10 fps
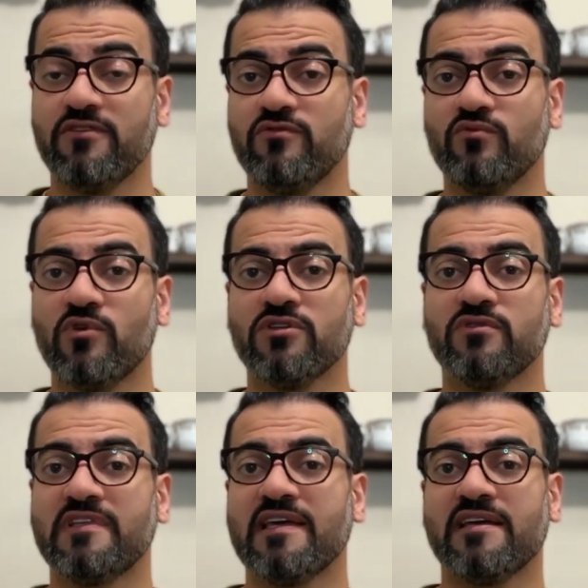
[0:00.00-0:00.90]
if you want to
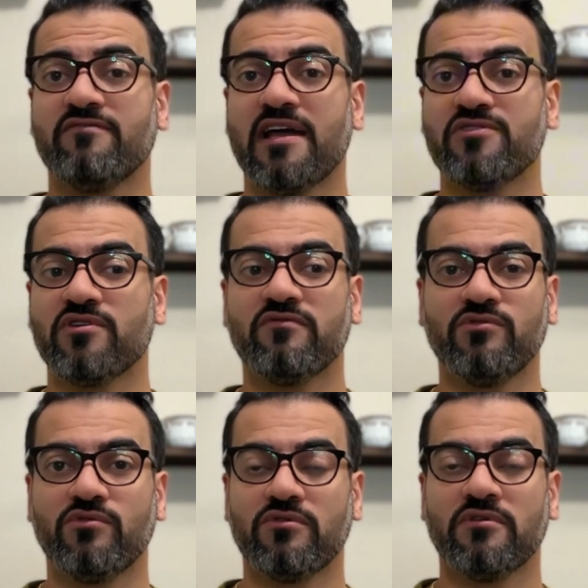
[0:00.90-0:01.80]
take advantage of
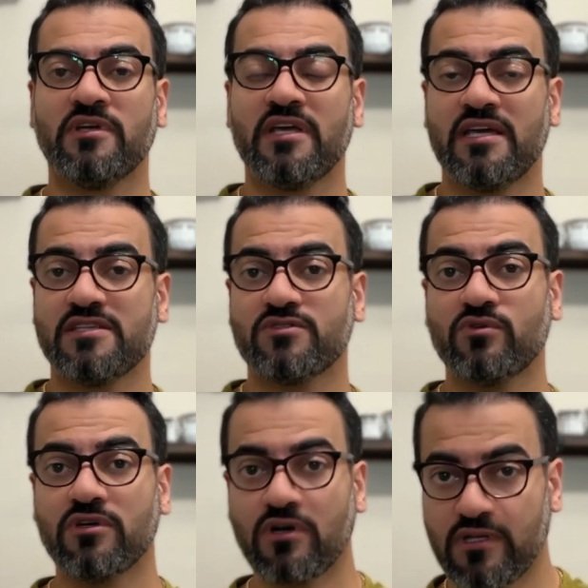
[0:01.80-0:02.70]
your
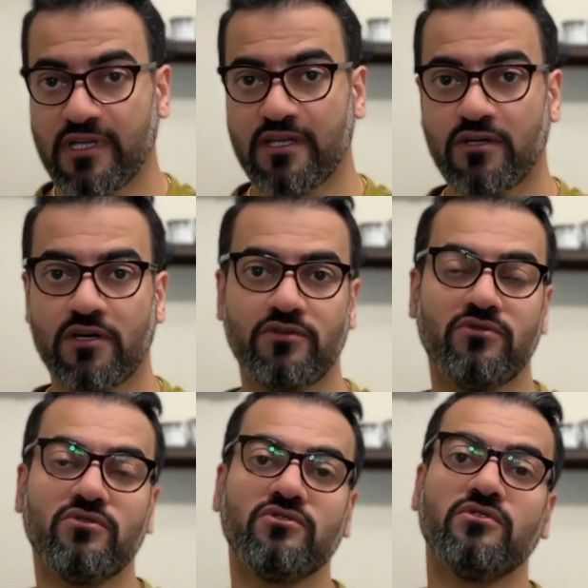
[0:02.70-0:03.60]
historical data, you
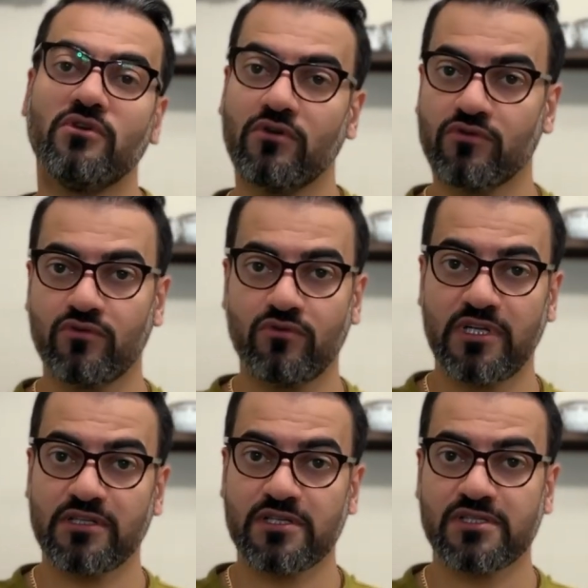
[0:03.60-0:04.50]
know to go to
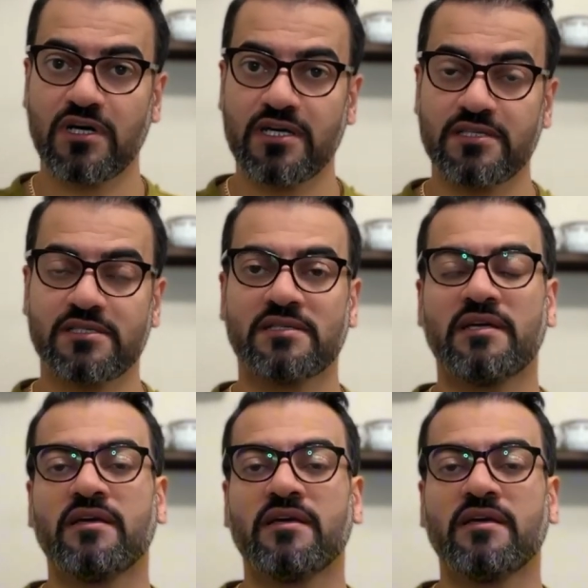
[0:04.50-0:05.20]
data science.